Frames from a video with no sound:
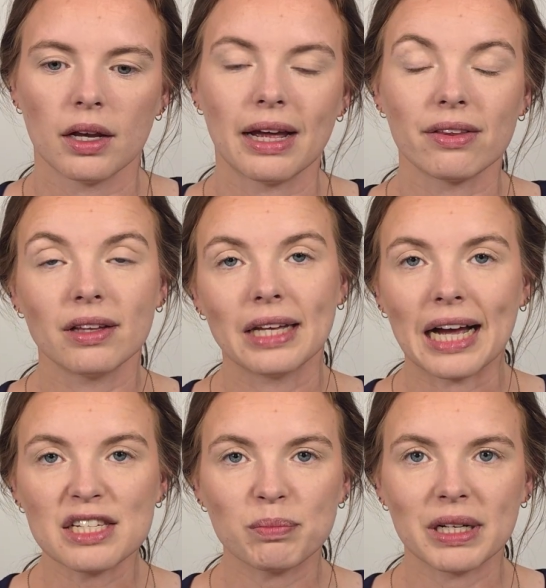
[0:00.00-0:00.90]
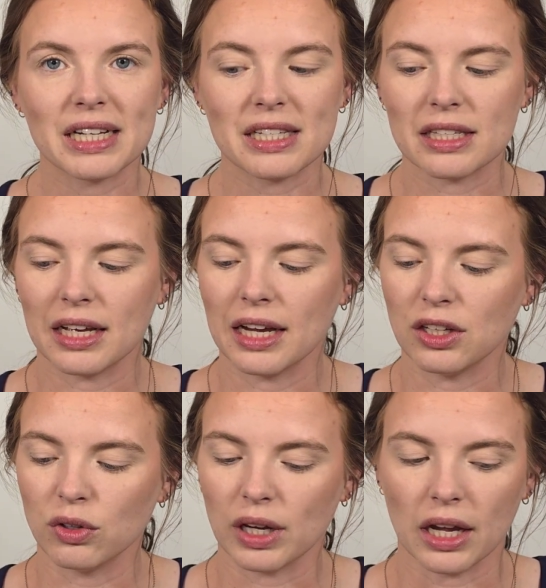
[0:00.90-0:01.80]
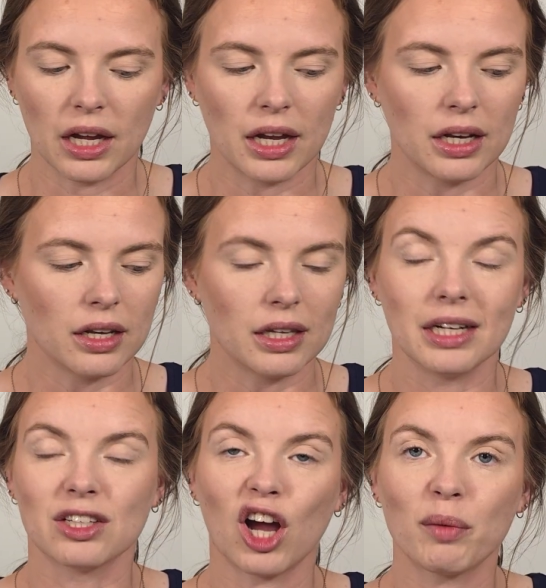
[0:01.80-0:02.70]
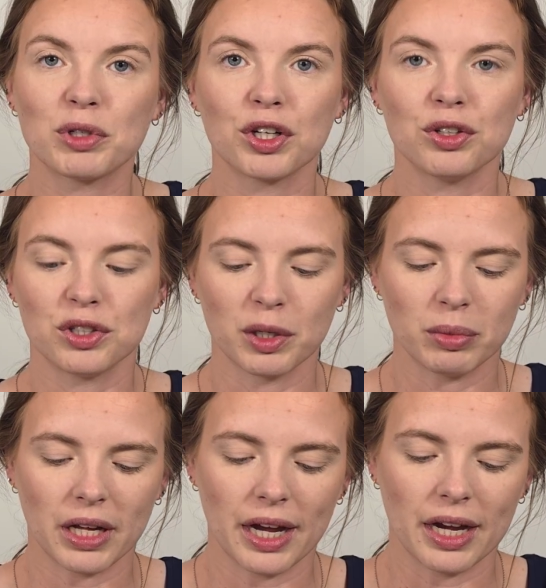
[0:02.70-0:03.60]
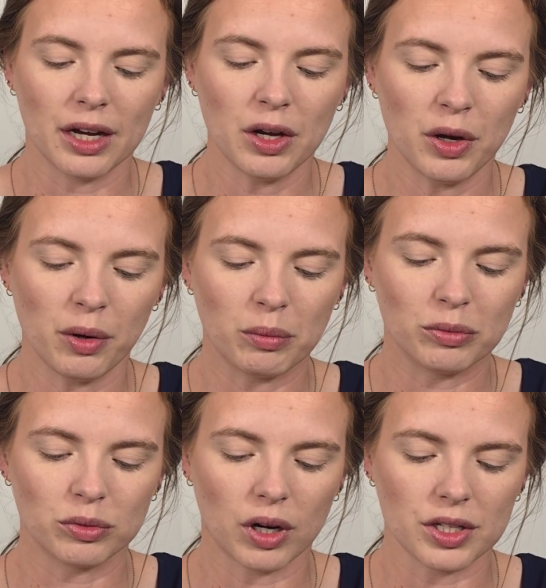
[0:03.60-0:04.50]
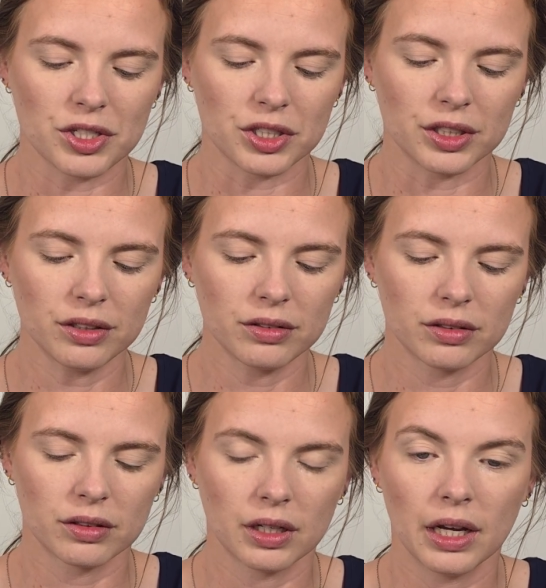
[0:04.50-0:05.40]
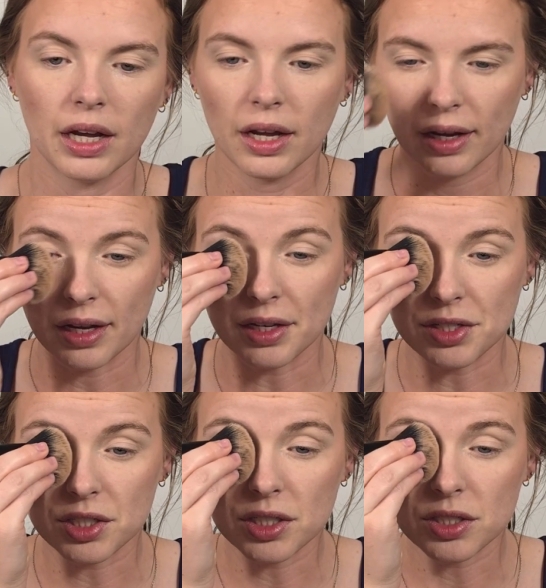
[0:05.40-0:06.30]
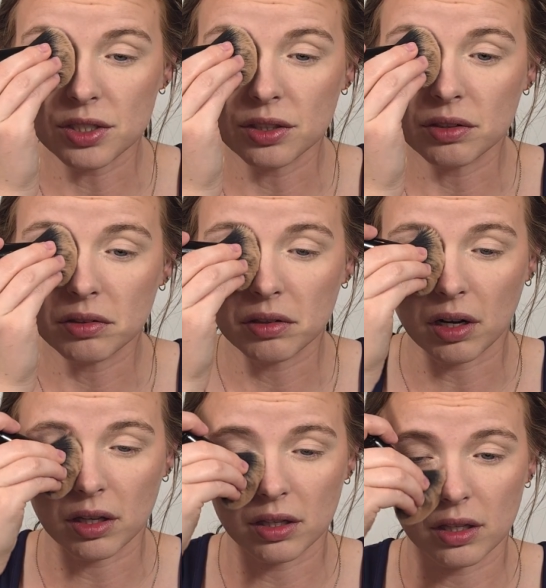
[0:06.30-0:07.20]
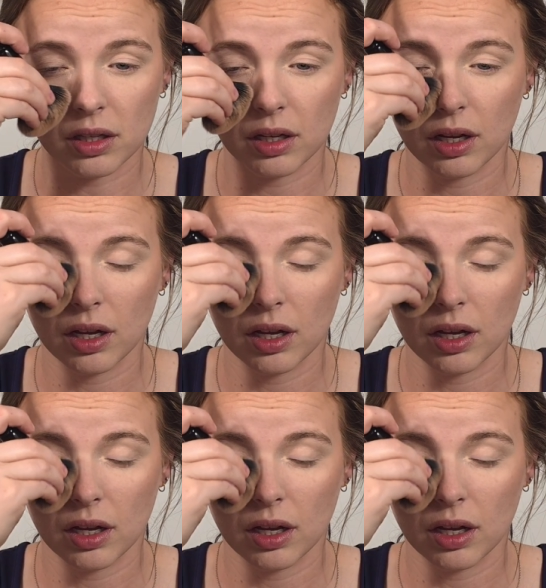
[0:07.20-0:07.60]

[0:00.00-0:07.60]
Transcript: Now the last place that is optional to apply bronzer is just on